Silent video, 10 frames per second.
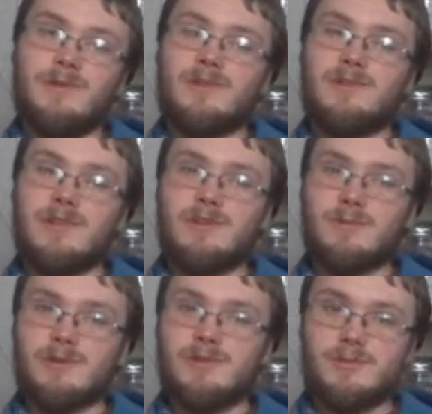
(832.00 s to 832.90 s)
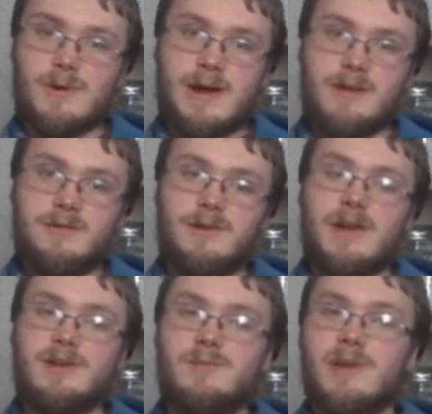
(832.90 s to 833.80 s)
The seeds will swell,
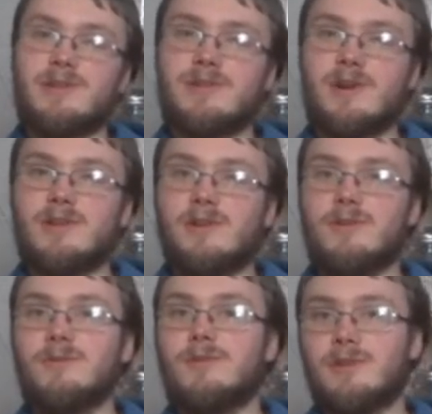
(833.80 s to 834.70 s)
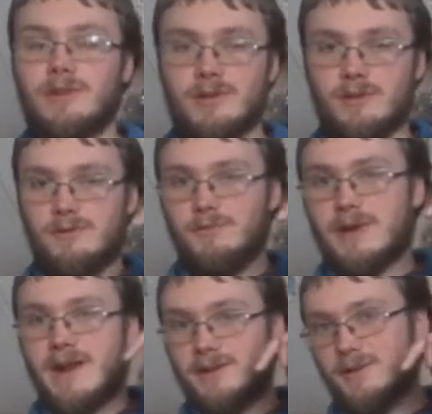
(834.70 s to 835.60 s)
and you may start to note their little
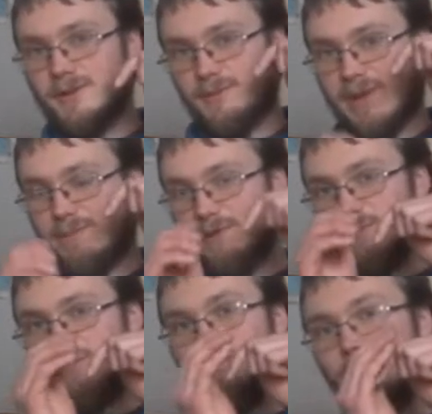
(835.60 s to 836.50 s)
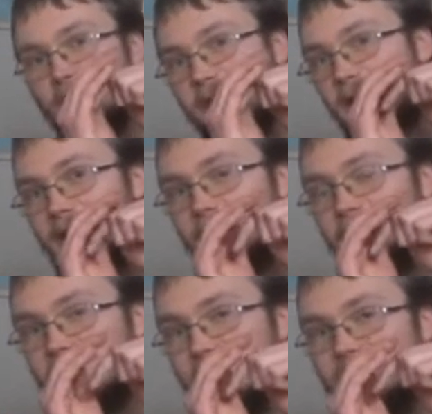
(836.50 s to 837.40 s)
radicle, the baby root, pushing
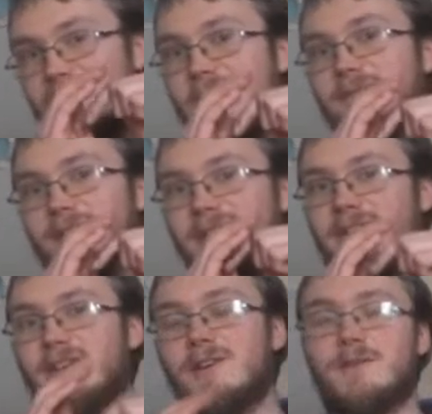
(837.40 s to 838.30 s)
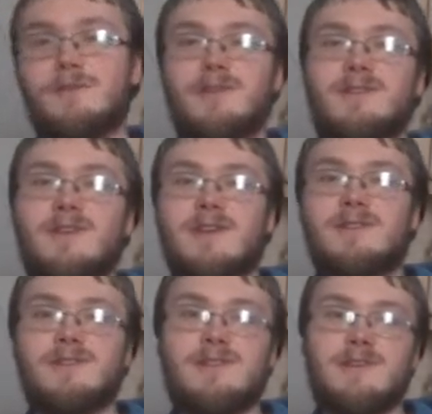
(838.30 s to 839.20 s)
against the inside of the seed coat inside
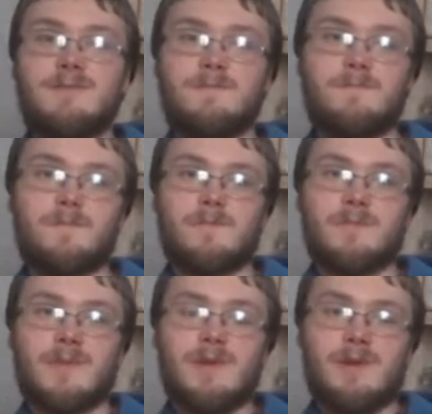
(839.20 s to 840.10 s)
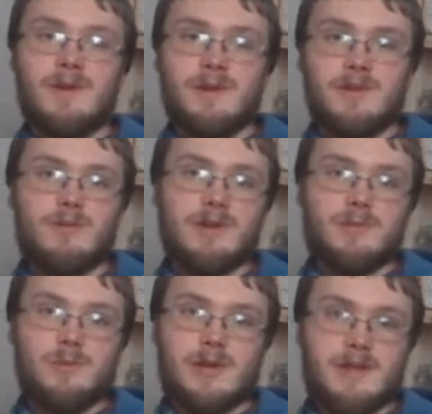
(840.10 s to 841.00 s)
the seed. You want
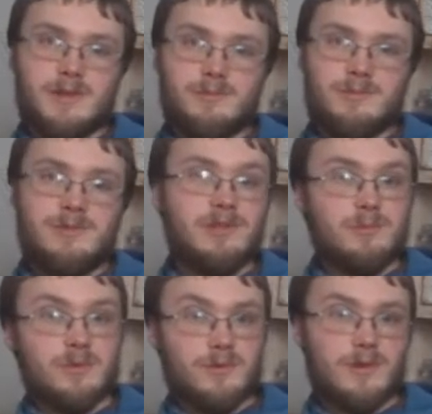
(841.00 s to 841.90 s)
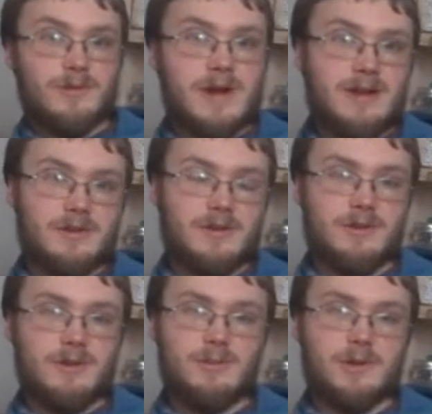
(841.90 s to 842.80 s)
to plant them just before the
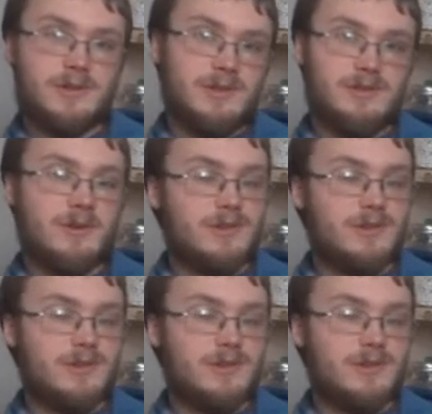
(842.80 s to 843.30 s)
radicle emerges or